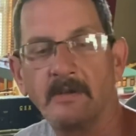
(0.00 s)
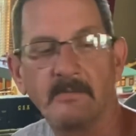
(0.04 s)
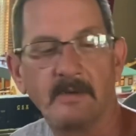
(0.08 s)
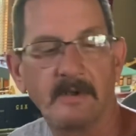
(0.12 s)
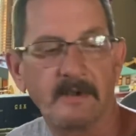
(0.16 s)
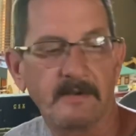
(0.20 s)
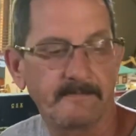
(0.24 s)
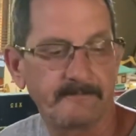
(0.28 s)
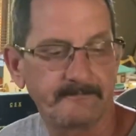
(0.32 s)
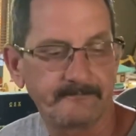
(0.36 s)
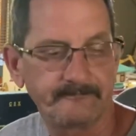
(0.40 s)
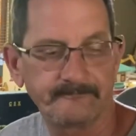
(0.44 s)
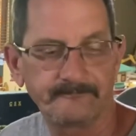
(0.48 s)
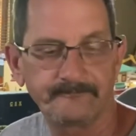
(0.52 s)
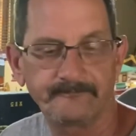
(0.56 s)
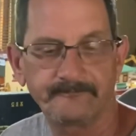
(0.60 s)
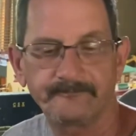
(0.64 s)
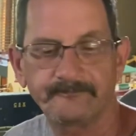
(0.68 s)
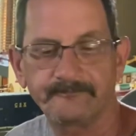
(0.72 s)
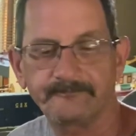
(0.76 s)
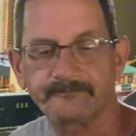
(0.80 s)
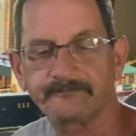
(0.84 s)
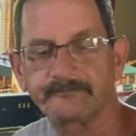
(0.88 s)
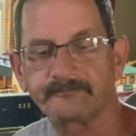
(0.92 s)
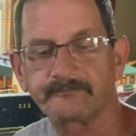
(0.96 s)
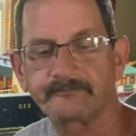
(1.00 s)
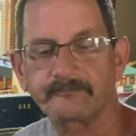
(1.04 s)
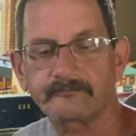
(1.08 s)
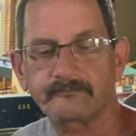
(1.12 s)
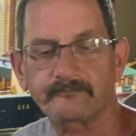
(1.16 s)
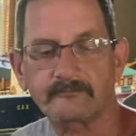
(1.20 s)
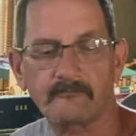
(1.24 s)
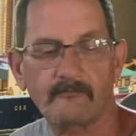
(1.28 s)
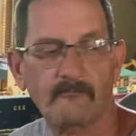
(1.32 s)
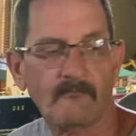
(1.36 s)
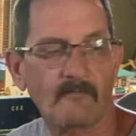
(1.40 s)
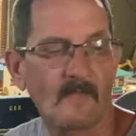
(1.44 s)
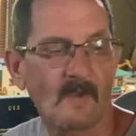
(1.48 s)
but
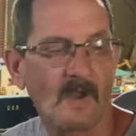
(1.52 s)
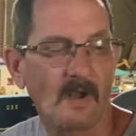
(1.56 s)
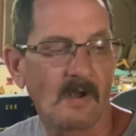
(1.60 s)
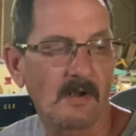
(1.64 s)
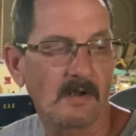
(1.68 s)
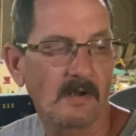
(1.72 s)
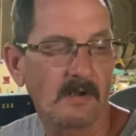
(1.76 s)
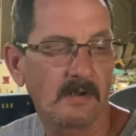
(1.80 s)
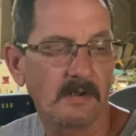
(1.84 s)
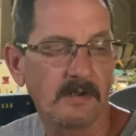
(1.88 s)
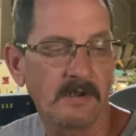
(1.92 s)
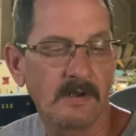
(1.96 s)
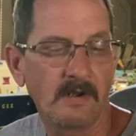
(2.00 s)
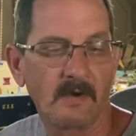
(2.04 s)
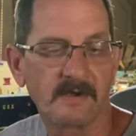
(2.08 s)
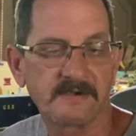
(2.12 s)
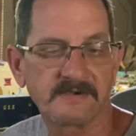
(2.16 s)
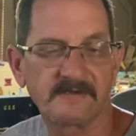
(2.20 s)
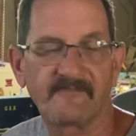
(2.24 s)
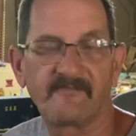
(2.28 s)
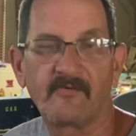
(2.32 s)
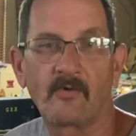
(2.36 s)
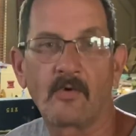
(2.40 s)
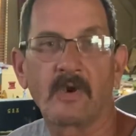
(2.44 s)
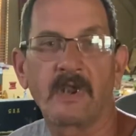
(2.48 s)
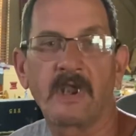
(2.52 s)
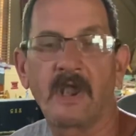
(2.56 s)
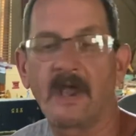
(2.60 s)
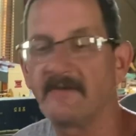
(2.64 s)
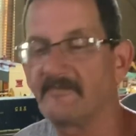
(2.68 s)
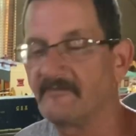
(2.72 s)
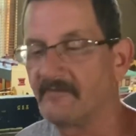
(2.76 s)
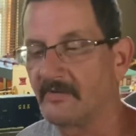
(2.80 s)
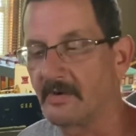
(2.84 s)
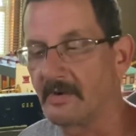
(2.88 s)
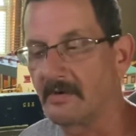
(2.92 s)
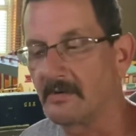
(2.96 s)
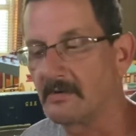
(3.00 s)
uh, you know it's a 48
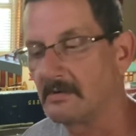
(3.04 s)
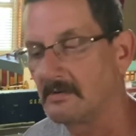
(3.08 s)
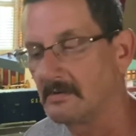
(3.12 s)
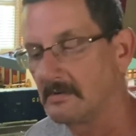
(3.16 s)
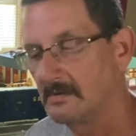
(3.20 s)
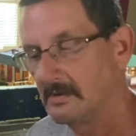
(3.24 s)
footer.